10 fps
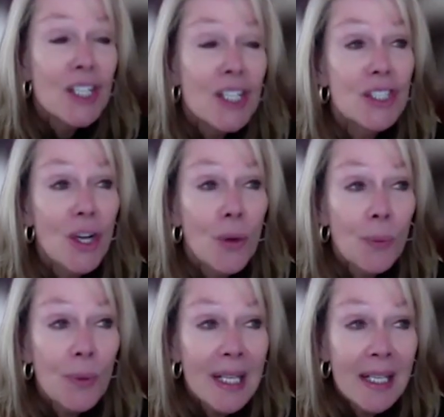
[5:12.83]
So
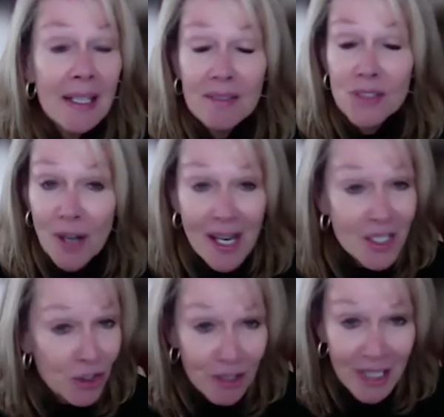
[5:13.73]
we tried
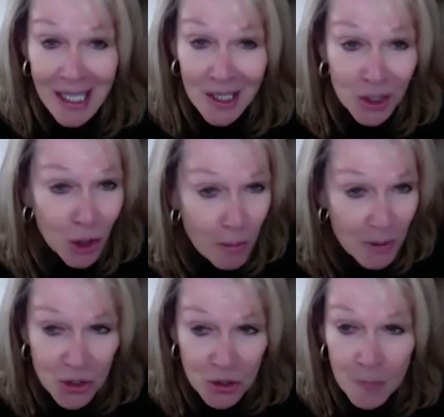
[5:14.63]
to create a global
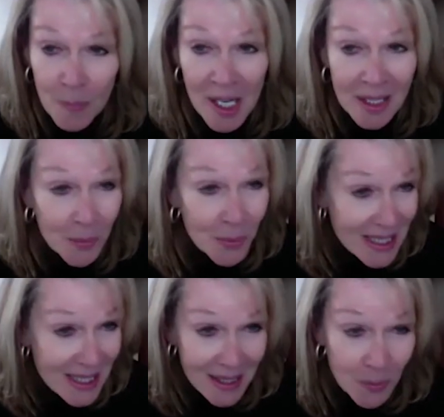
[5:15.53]
student body. We
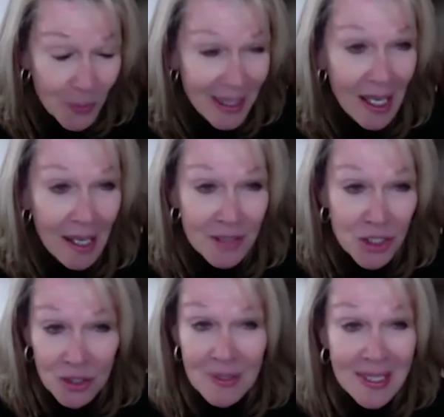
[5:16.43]
did. We have
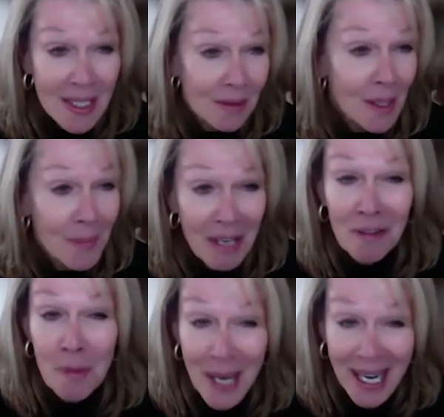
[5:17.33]
students and alumni
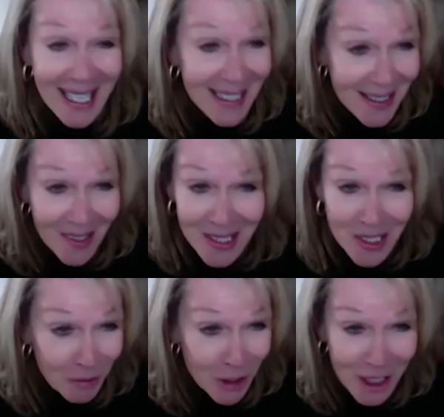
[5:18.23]
from 89
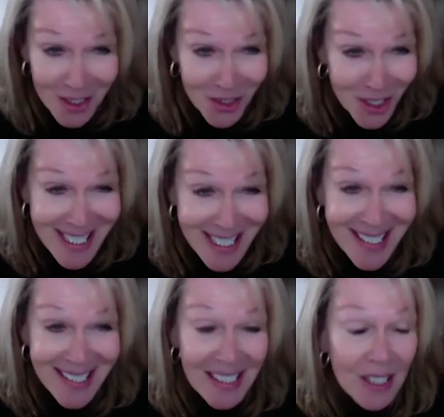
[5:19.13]
different
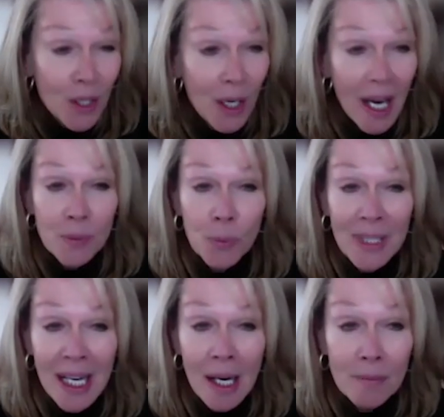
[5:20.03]
countries, and we
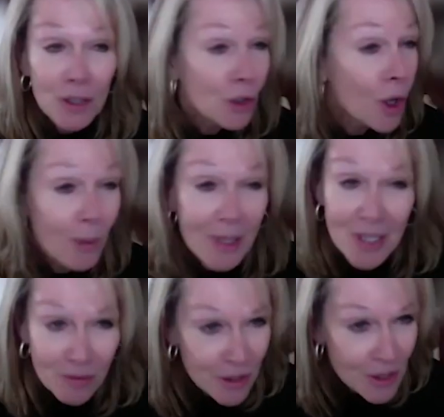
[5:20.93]
have a globally
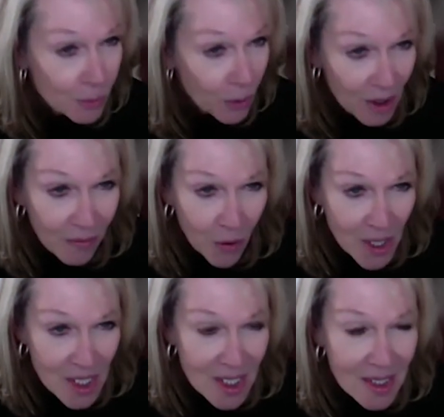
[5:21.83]
diverse
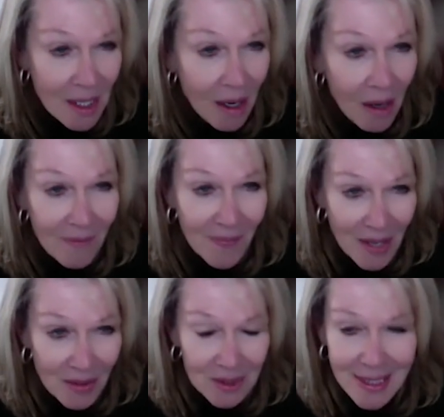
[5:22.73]
workforce, our
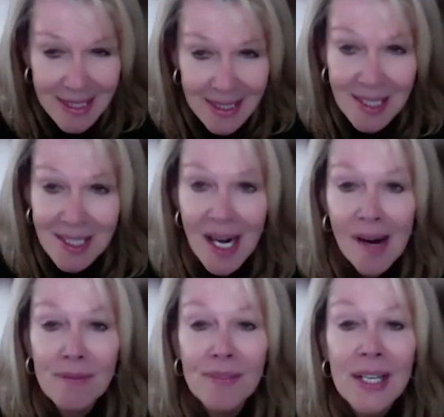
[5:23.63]
faculty and
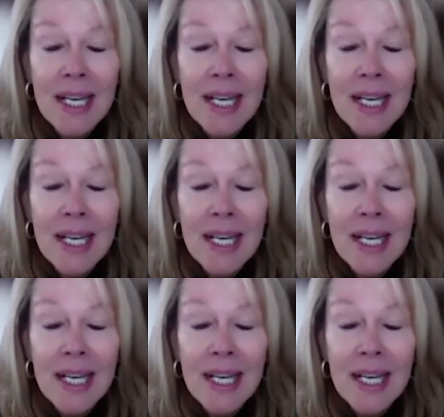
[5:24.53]
staff.